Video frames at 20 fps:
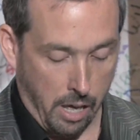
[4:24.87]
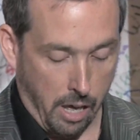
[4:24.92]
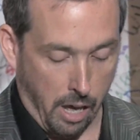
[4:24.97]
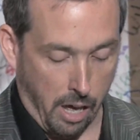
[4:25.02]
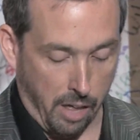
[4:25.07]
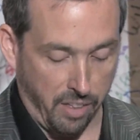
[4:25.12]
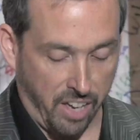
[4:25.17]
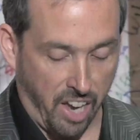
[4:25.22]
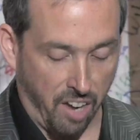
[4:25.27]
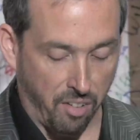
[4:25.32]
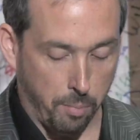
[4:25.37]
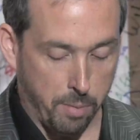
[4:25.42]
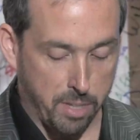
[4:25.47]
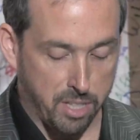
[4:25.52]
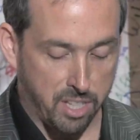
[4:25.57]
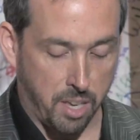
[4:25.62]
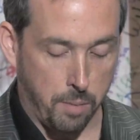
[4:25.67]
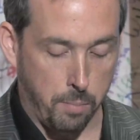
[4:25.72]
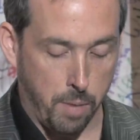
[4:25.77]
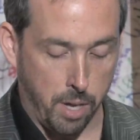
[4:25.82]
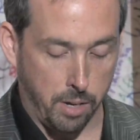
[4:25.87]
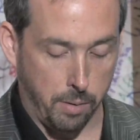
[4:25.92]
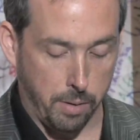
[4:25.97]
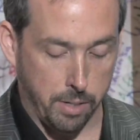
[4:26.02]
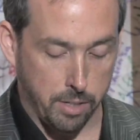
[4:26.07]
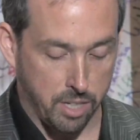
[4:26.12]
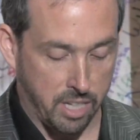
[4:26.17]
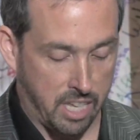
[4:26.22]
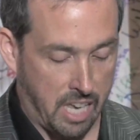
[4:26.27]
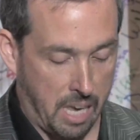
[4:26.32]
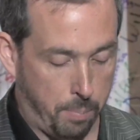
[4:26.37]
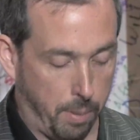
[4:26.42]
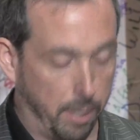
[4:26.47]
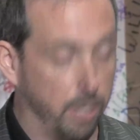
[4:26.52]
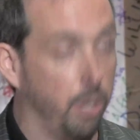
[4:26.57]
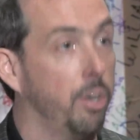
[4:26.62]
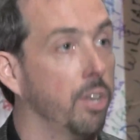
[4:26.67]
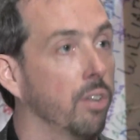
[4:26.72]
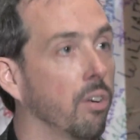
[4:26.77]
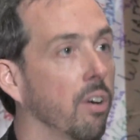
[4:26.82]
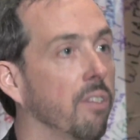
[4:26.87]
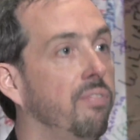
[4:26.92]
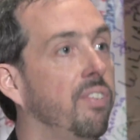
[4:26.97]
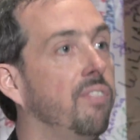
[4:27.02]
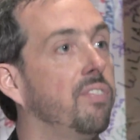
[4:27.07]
the government's commitment to keeping nuclear at